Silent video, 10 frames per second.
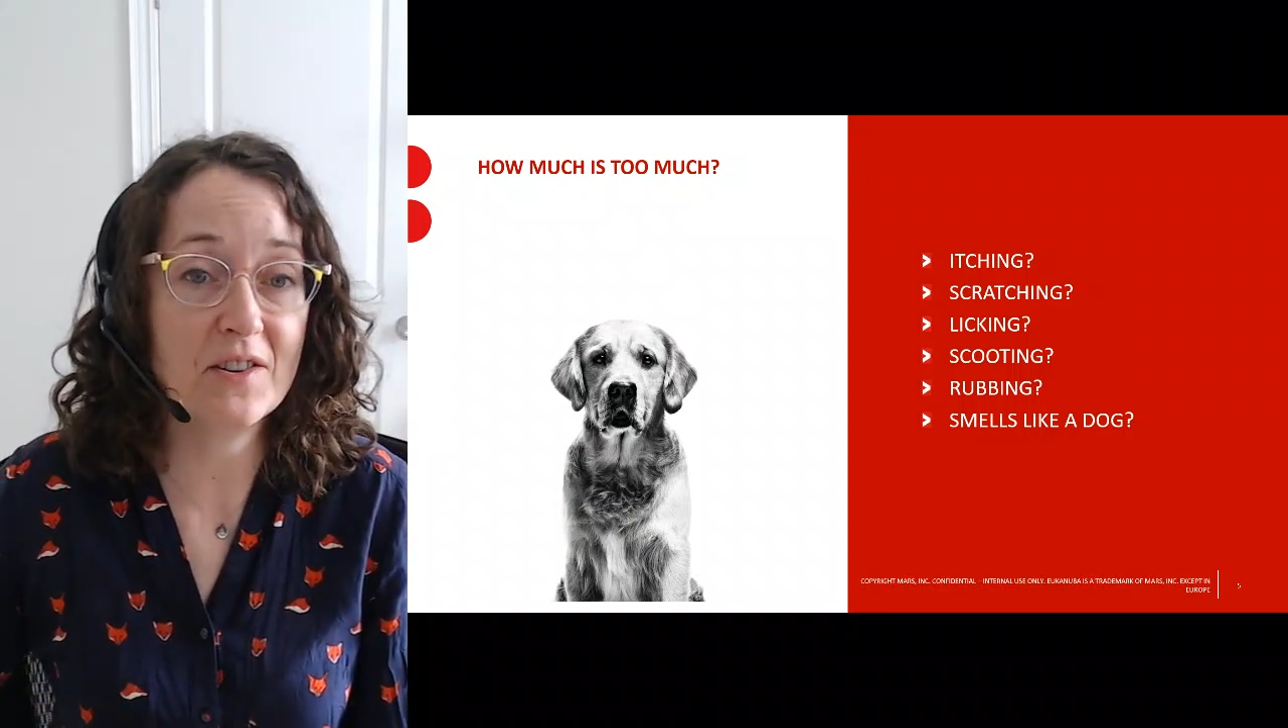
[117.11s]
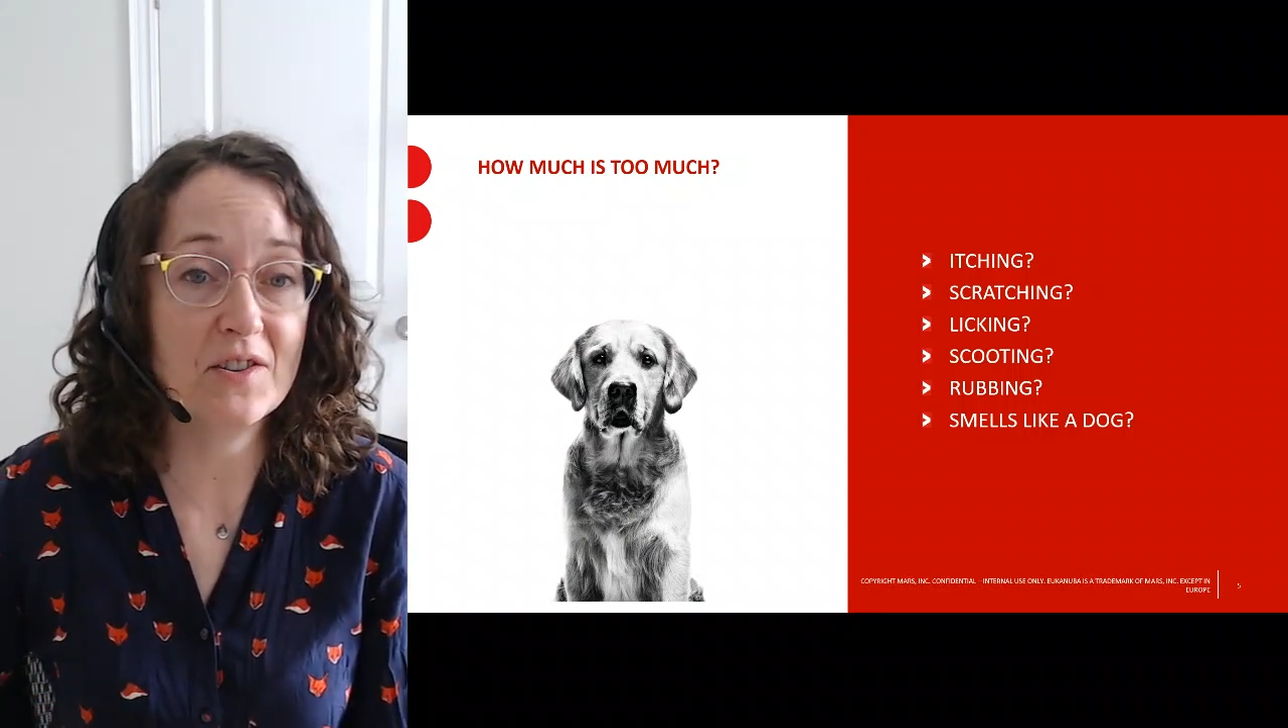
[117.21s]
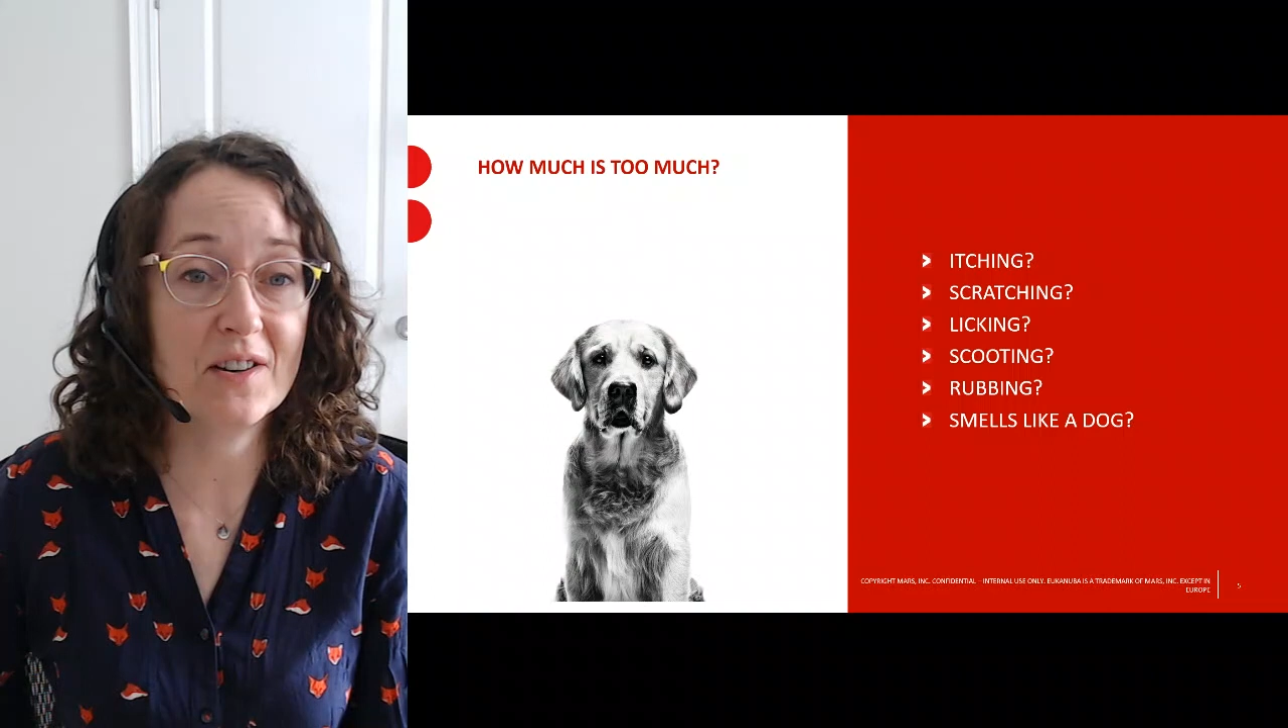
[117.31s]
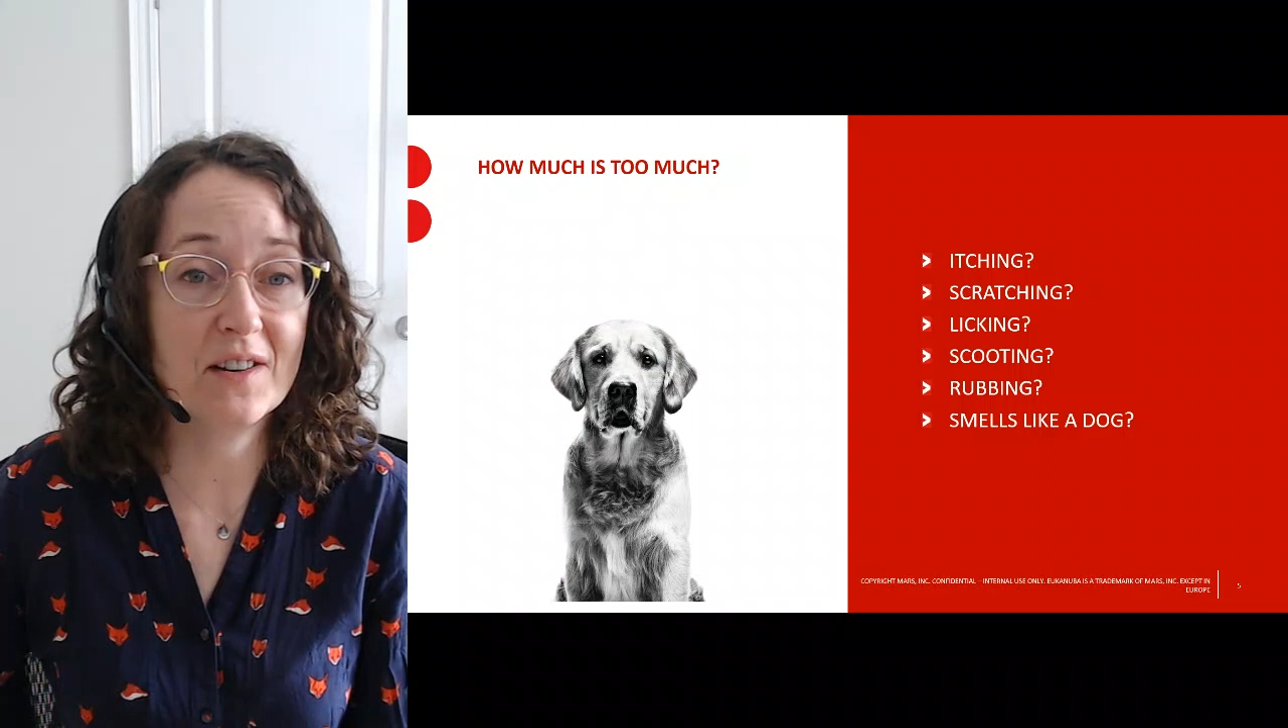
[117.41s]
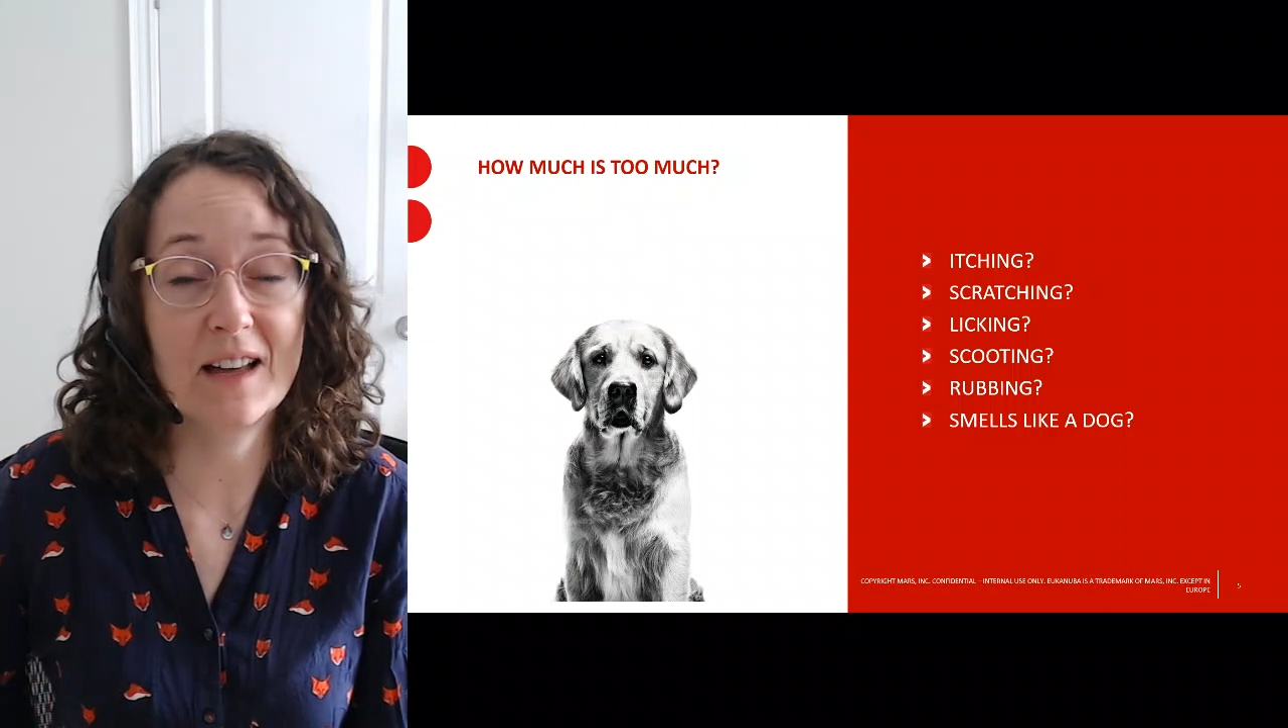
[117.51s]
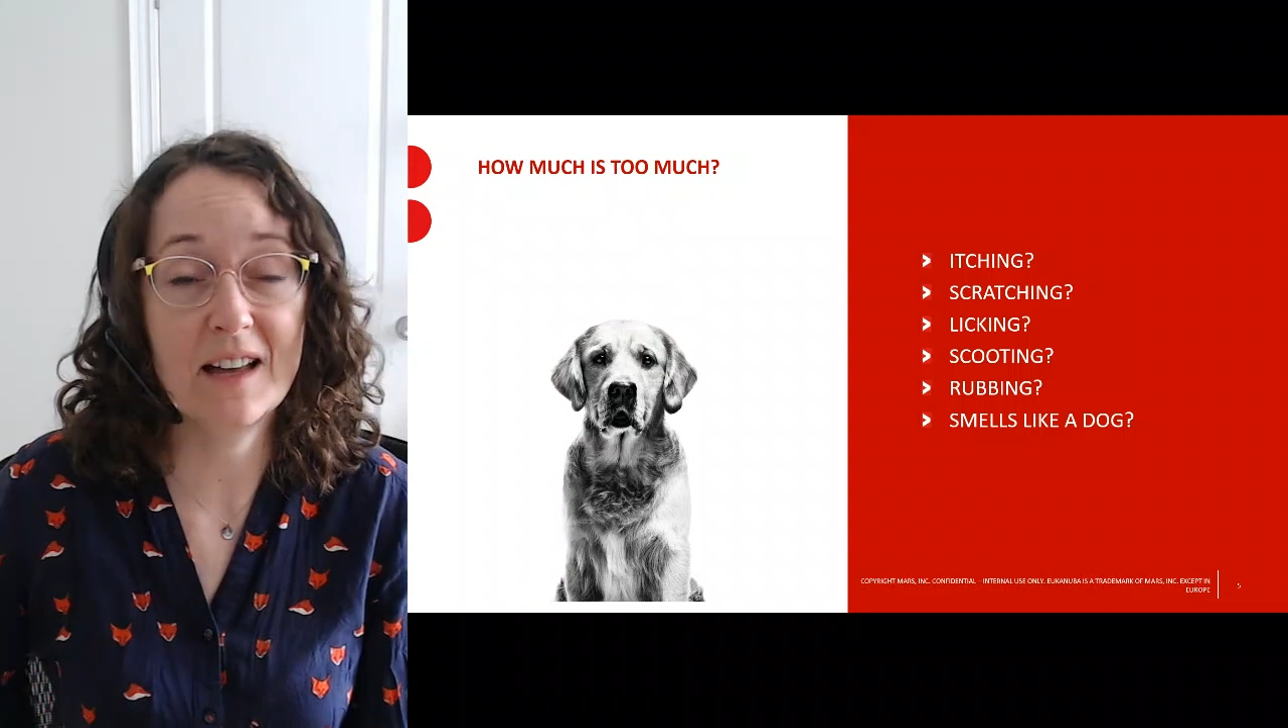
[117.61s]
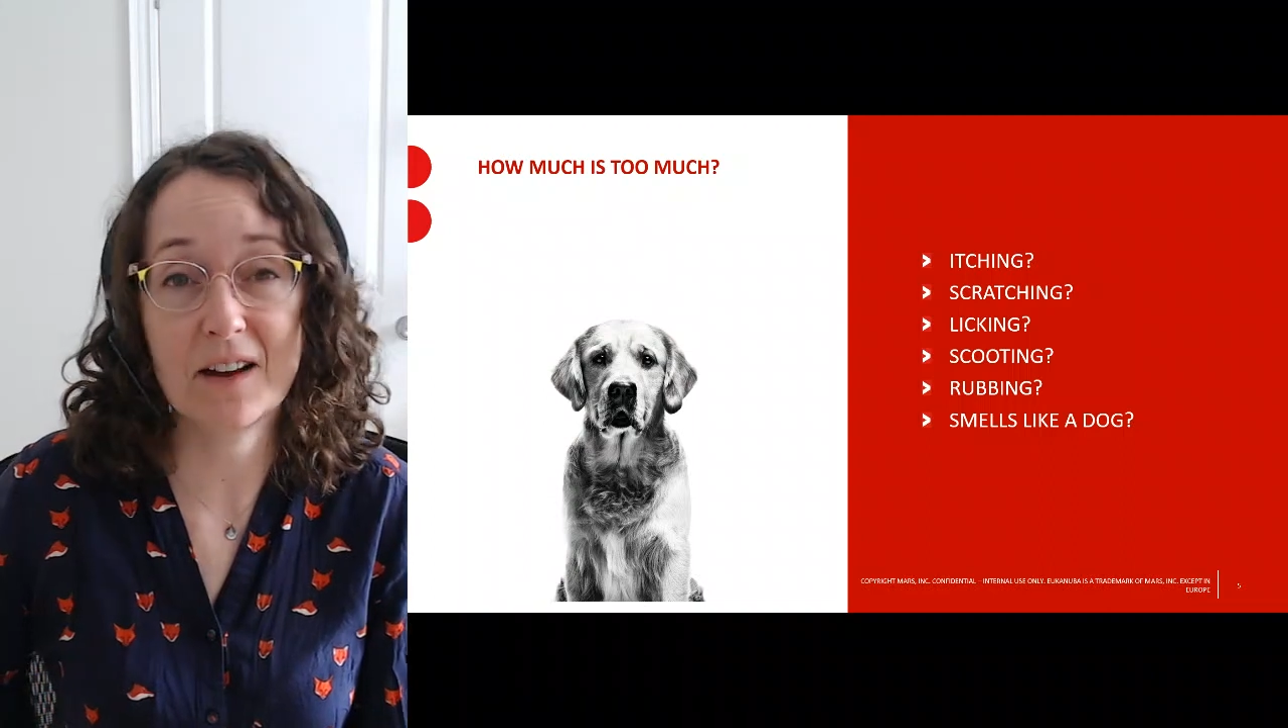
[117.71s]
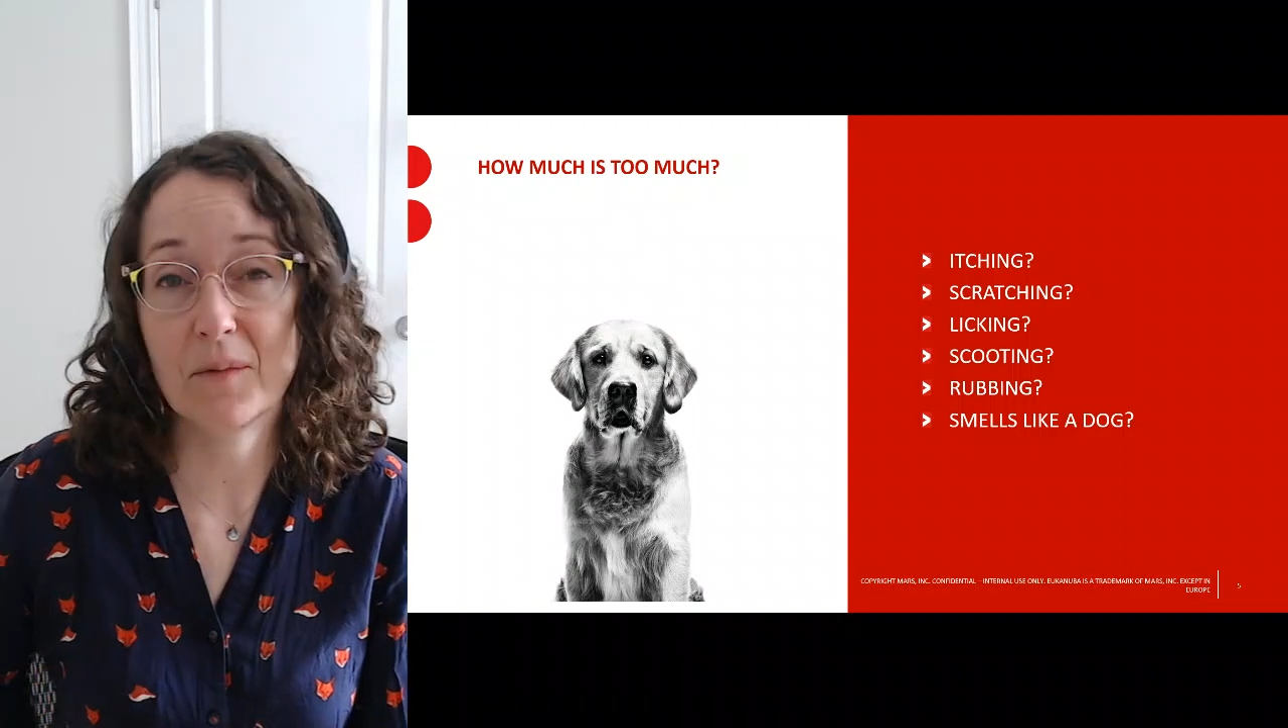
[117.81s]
and lick,